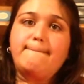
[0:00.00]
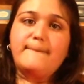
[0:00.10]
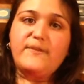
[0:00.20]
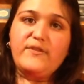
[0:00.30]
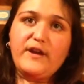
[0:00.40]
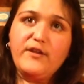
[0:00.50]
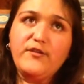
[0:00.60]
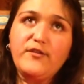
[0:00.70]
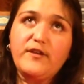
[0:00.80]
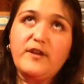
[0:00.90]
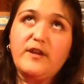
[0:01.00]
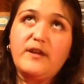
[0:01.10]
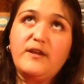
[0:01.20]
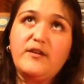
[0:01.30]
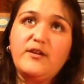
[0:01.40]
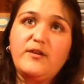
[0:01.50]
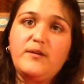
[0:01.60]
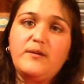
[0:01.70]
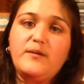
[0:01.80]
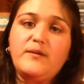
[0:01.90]
that is
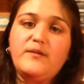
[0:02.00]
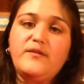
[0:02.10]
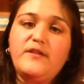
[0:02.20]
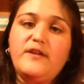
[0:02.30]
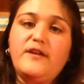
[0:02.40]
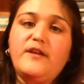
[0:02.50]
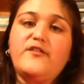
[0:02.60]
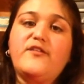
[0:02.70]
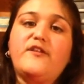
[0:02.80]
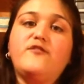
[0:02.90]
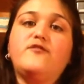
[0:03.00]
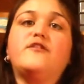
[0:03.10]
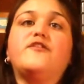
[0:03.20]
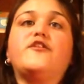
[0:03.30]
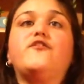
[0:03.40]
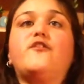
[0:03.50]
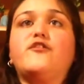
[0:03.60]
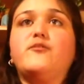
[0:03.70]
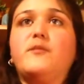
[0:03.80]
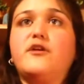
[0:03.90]
the extent for this
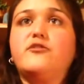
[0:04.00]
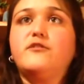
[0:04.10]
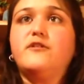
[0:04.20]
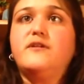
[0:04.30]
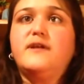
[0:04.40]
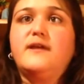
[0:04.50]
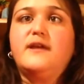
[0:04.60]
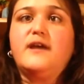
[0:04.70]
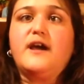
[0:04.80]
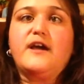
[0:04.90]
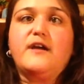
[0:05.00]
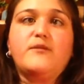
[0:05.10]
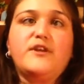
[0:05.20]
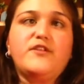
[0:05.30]
first module. I wanted